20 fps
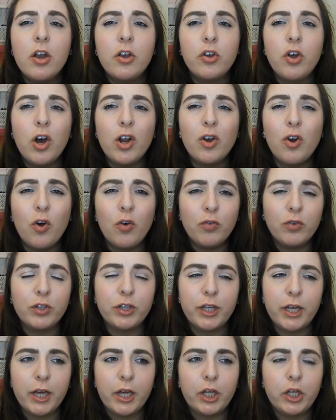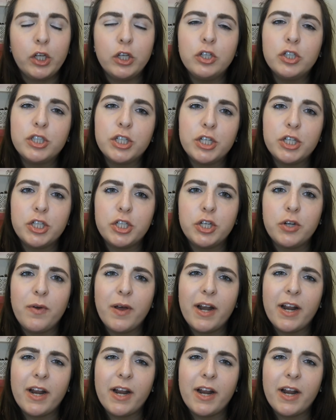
not overly a huge issue.